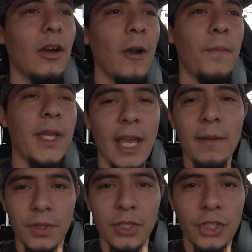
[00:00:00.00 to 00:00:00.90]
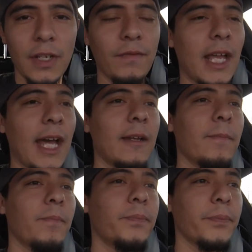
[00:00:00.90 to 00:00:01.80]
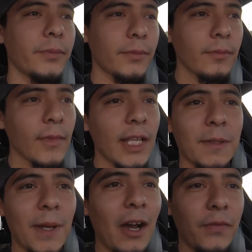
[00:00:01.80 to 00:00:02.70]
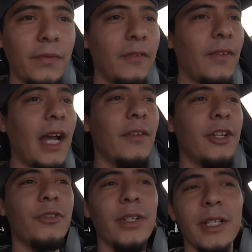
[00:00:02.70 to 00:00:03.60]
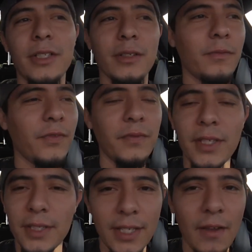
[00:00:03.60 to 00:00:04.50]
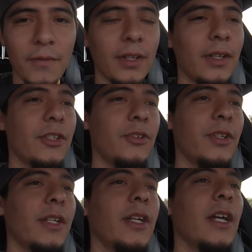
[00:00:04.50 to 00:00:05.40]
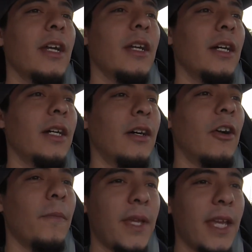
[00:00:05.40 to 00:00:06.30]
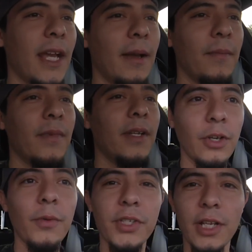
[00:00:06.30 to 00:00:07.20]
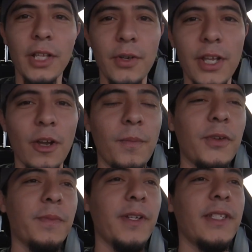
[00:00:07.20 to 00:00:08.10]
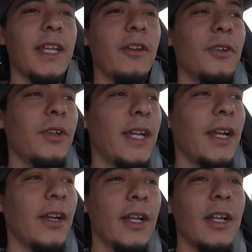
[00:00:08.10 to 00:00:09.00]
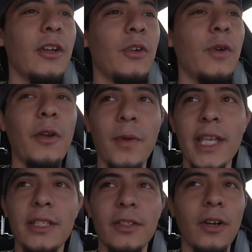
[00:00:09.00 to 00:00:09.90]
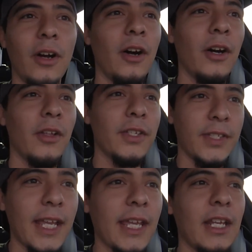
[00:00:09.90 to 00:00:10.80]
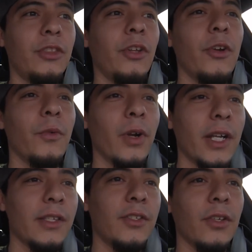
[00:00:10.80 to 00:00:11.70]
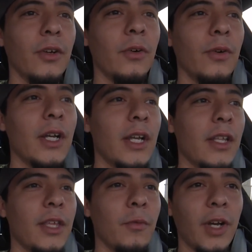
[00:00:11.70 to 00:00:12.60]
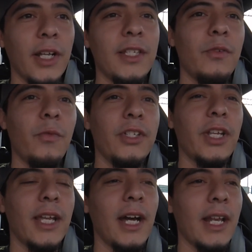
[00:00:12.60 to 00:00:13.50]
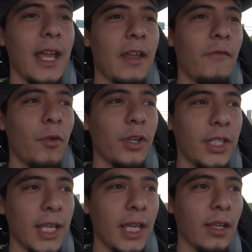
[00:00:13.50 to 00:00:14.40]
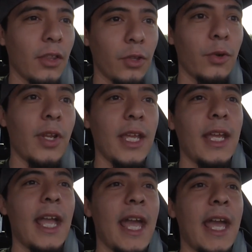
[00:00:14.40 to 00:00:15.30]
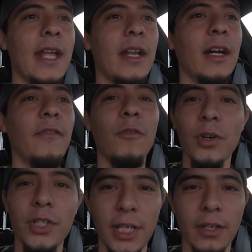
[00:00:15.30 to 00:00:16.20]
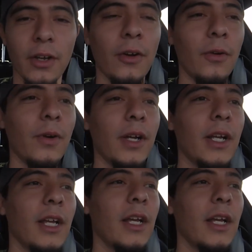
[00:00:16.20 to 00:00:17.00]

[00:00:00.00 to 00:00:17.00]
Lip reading: RPM to shift that, it's about 5,500 to 5,700 RPM. There was another Ecoboost Mustang owner there who I raced on the second and third run, so the runs in which I got a 14.3 and a 14.0.